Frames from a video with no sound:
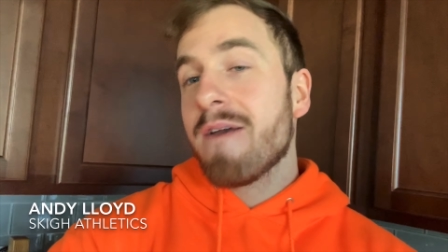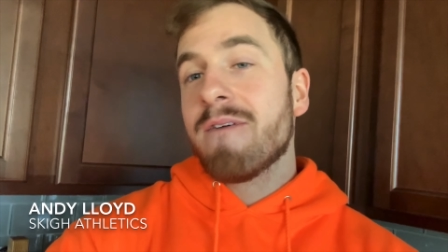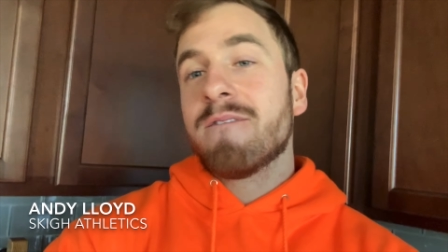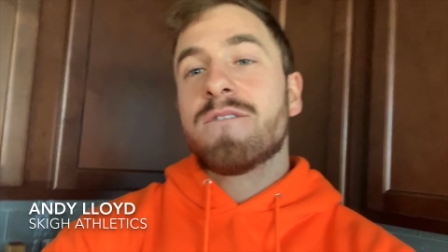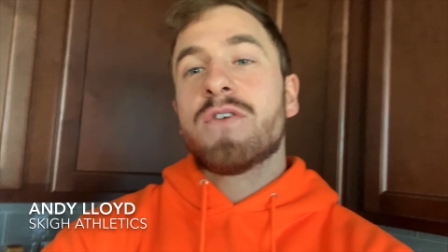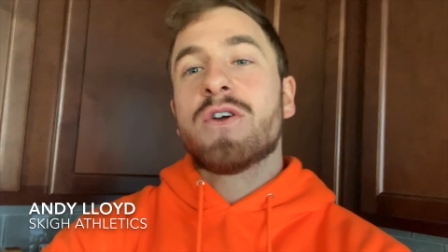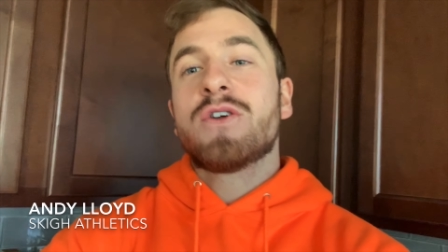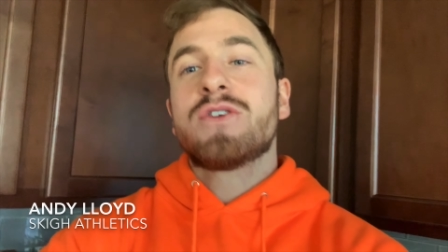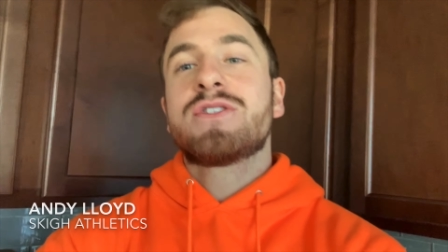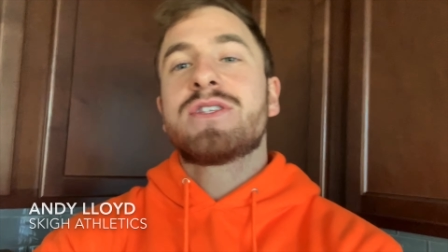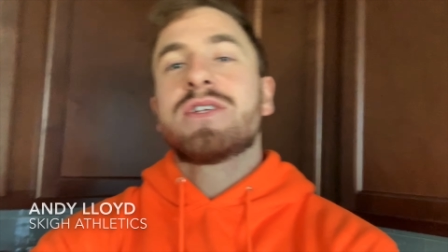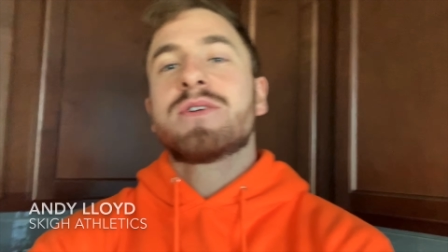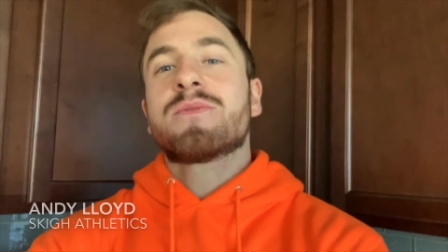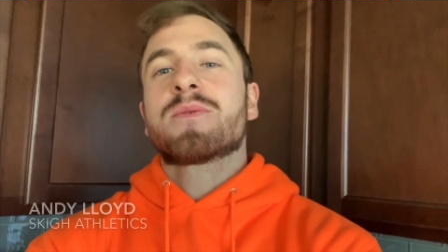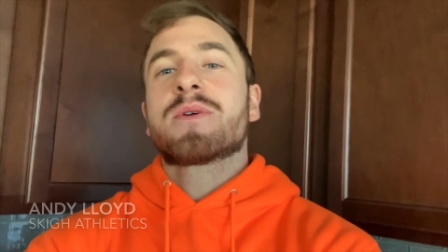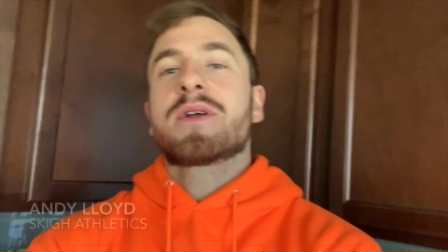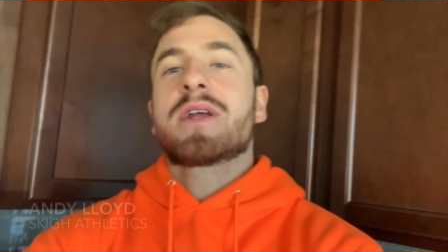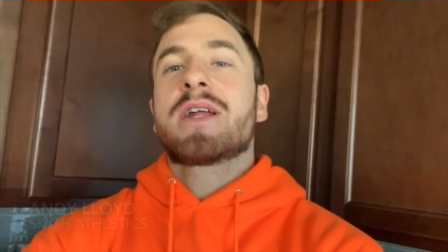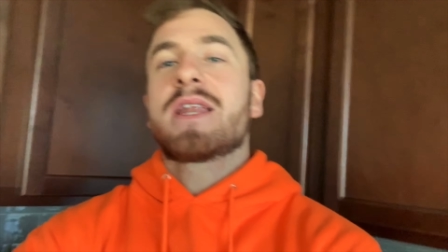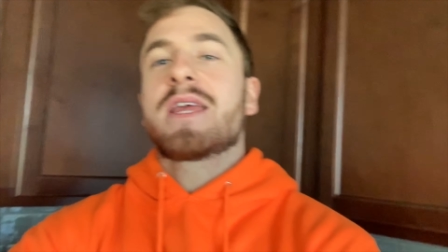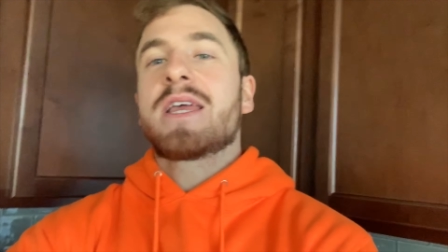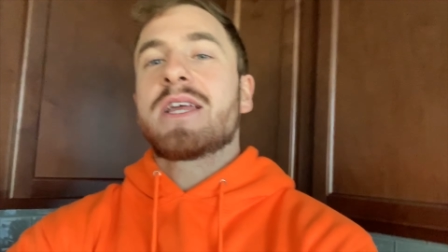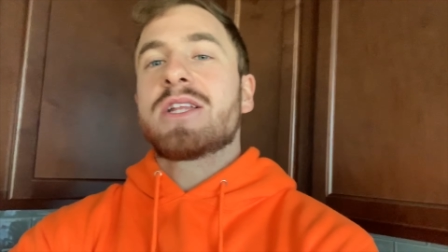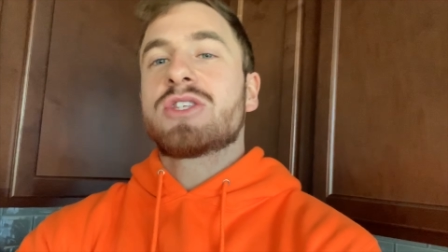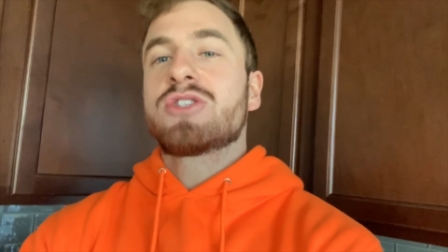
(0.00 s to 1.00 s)
First thing we're
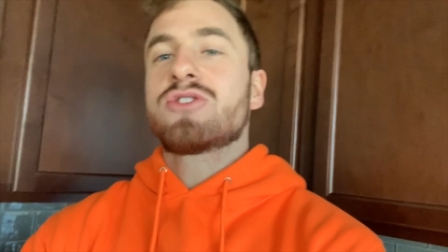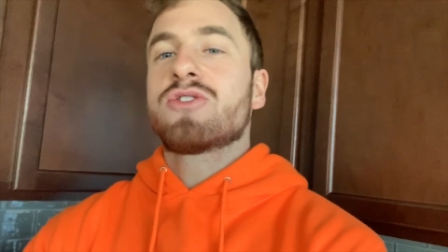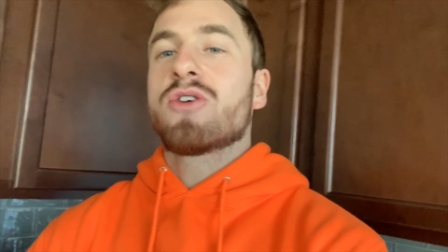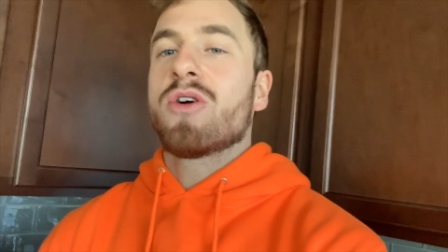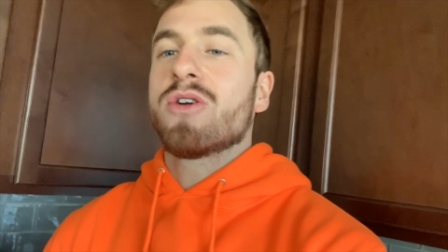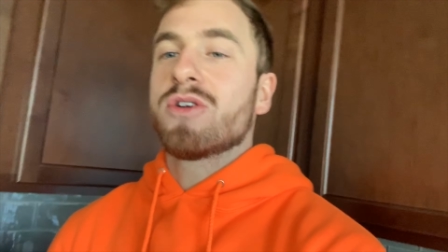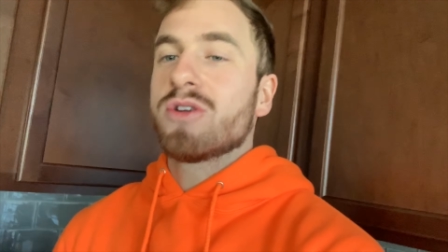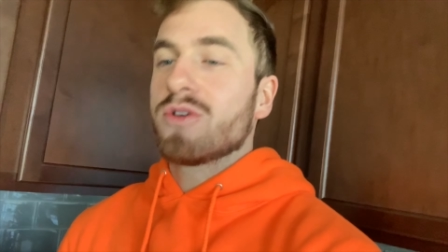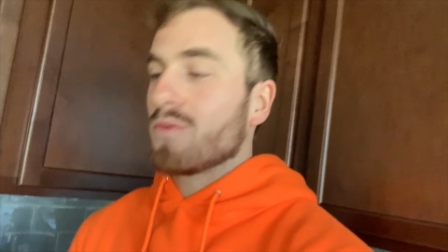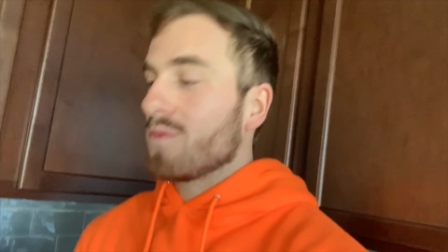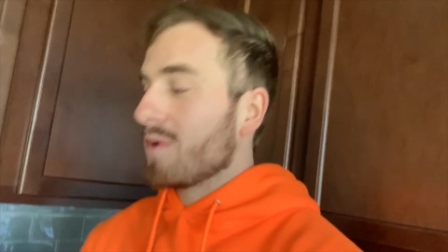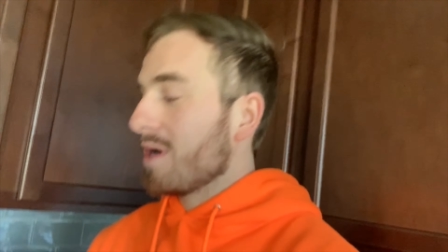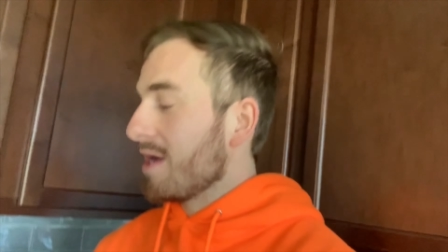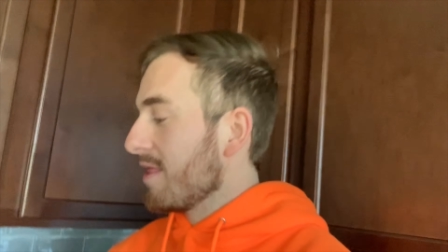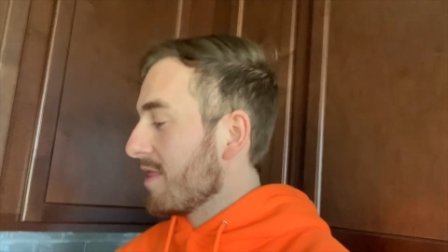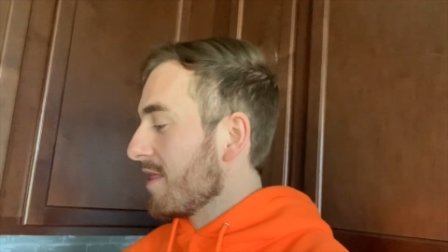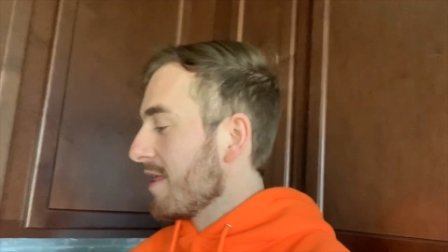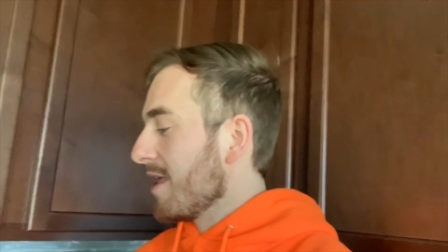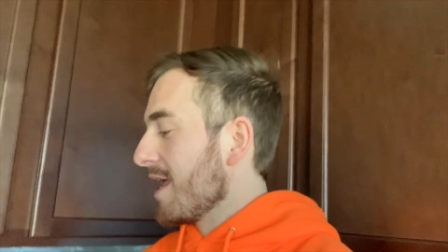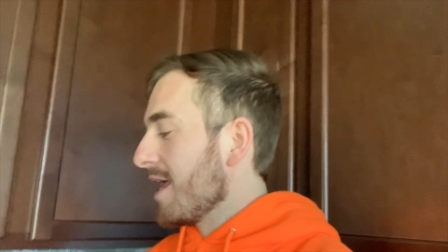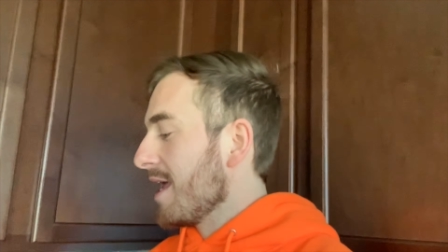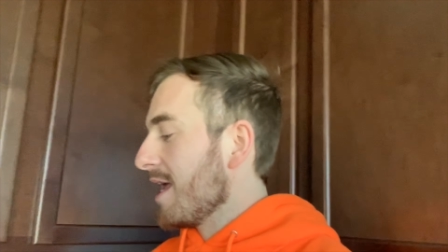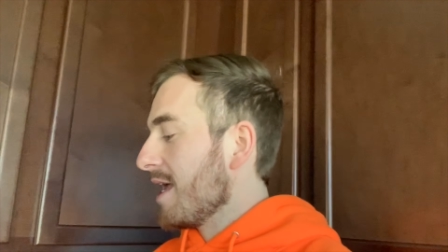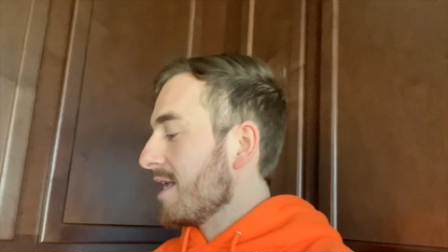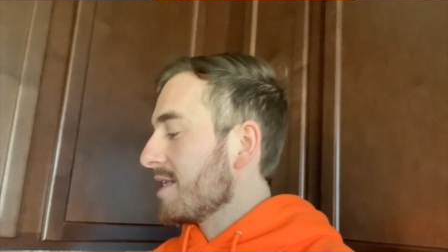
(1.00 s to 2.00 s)
gonna get started with
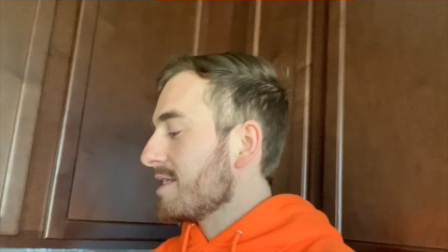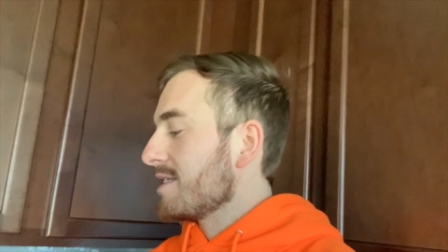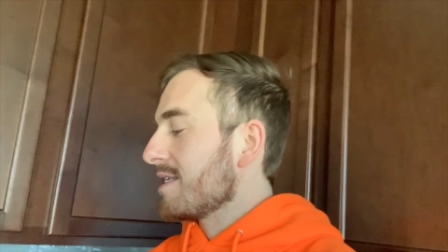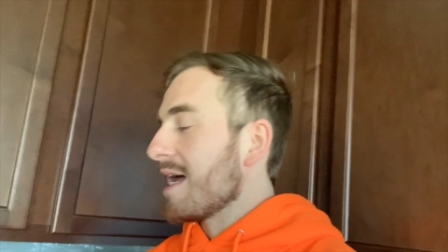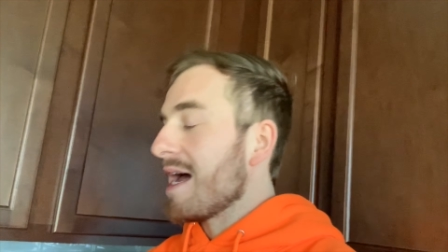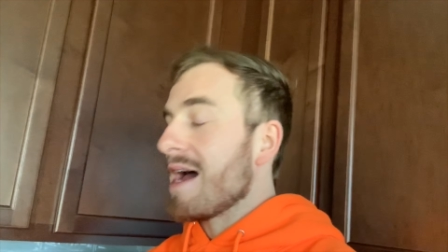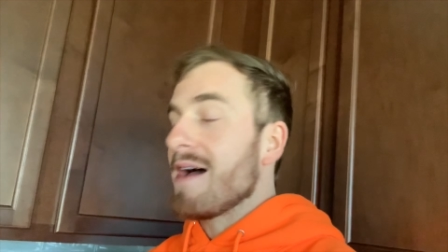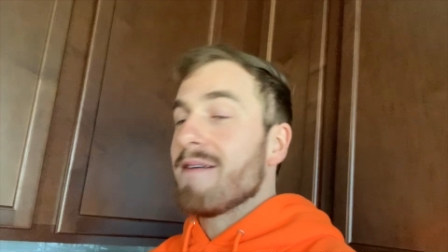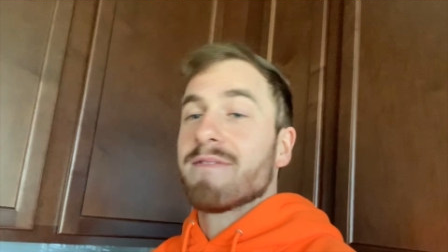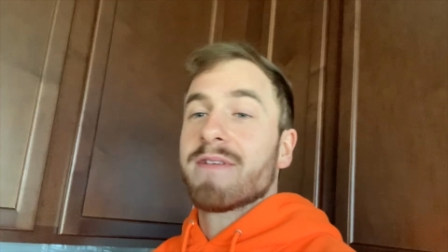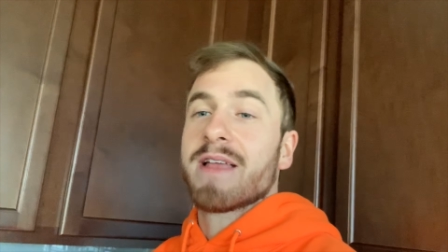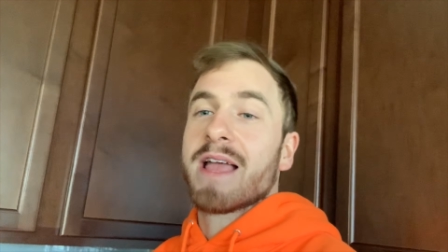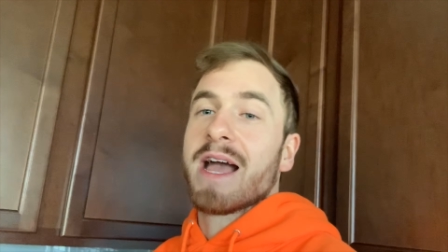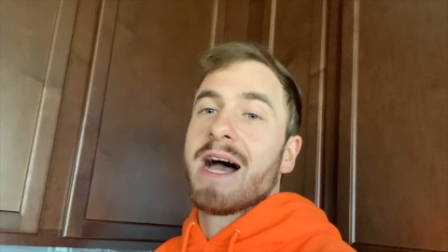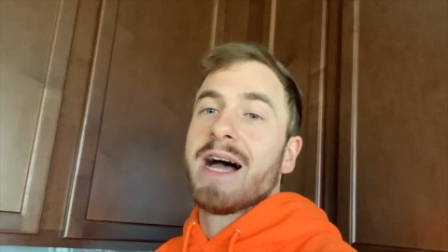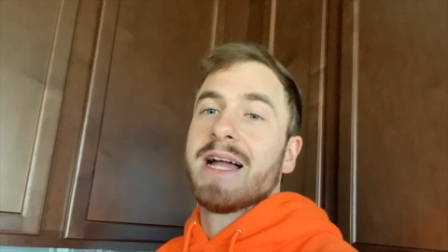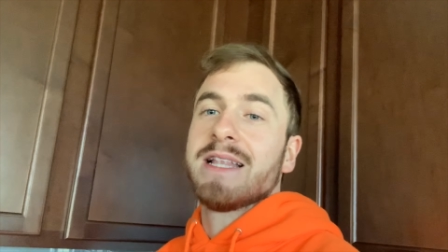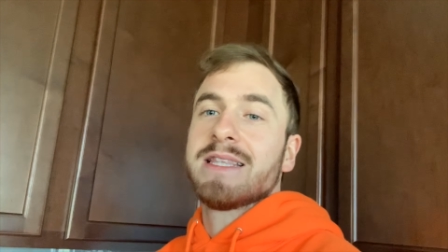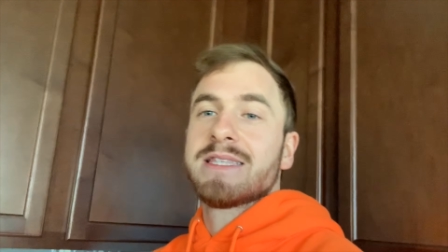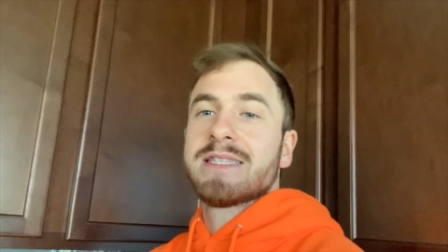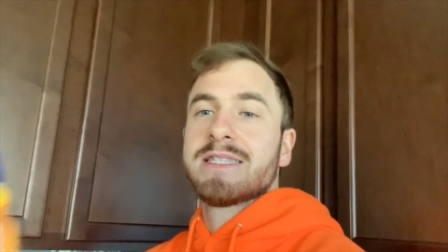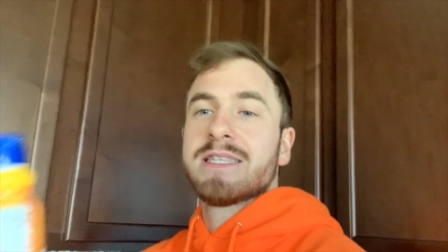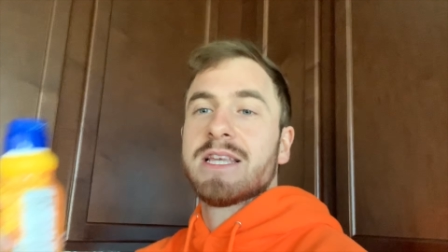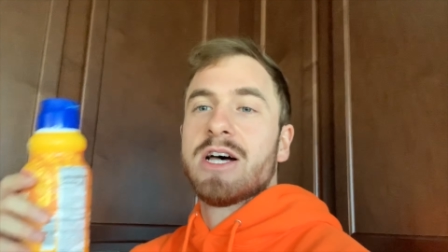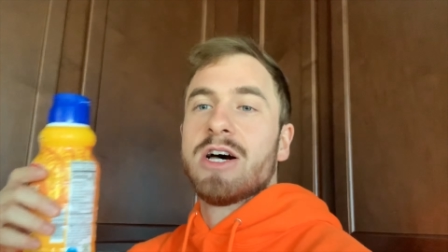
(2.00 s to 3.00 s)
is I've
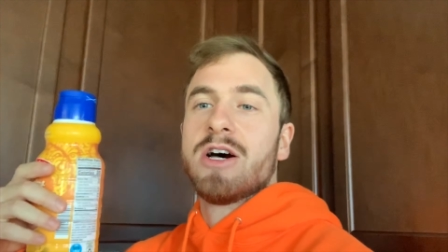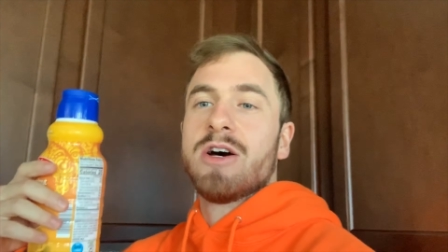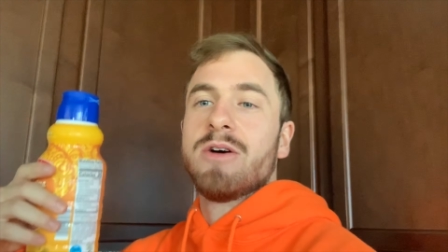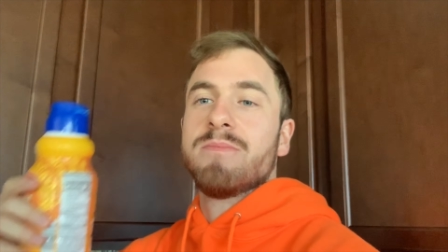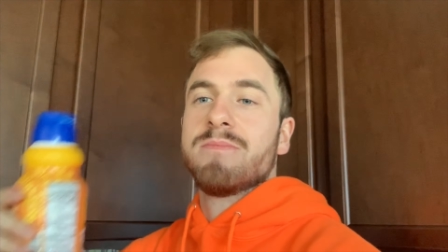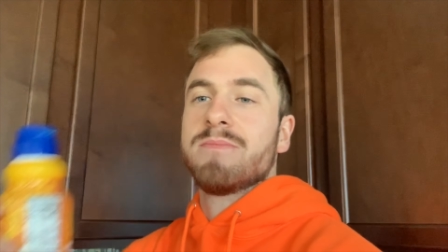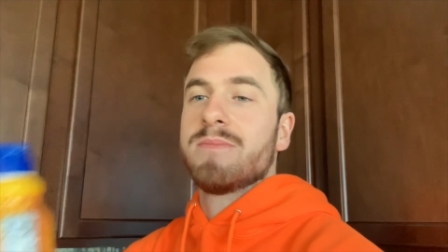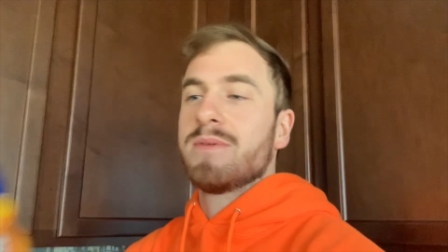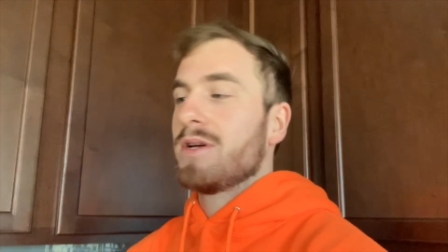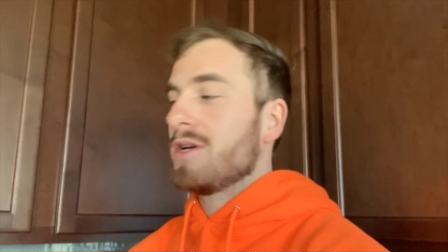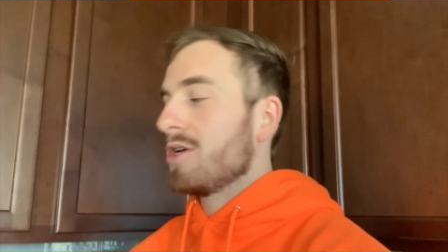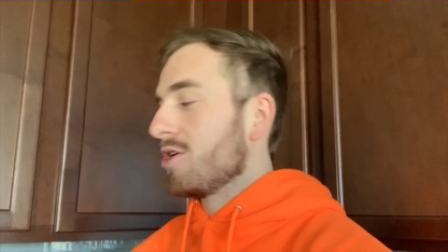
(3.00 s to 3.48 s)
got some